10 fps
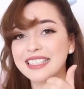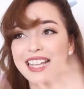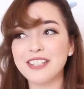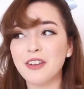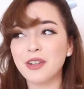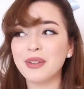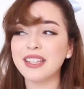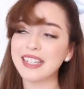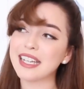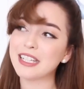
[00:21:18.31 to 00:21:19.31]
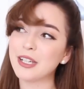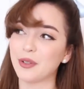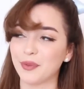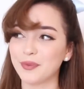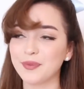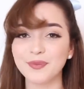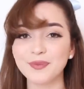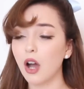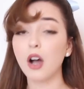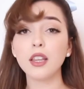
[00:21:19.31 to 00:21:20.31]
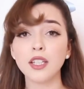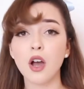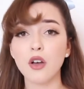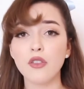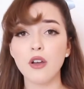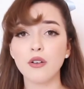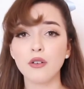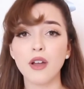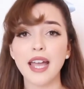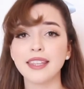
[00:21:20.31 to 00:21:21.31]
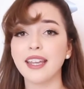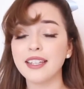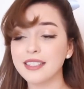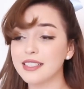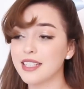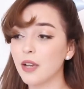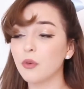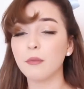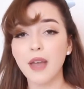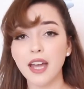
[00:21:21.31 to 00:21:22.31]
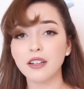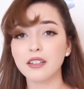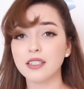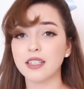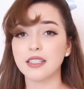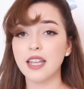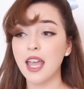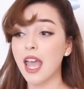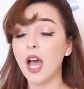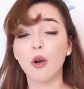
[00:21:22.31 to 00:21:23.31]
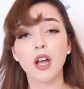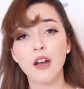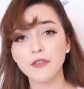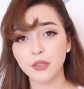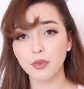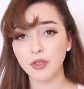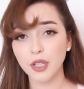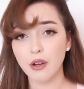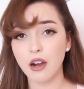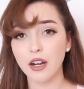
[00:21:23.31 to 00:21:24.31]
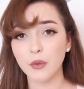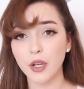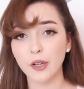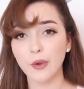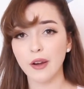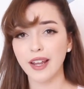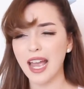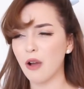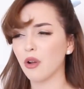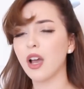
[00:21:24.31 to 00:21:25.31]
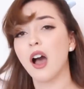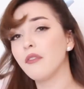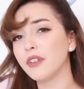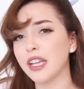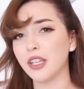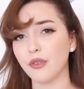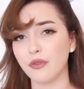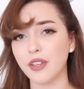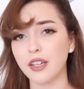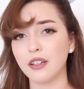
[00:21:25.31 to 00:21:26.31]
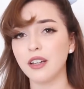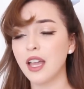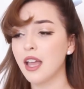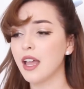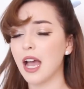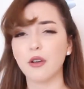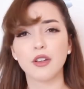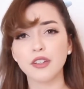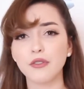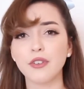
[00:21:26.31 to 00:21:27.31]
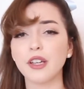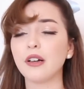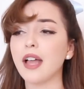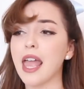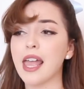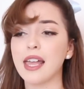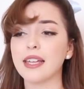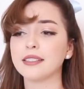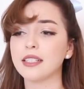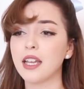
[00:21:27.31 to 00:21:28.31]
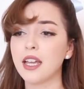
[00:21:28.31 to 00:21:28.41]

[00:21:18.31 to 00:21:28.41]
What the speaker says: That's all you really need to do. All in all though, at the end of the day, what matters is how comfortable you are in what you're wearing, how confident you feel, how good you feel, and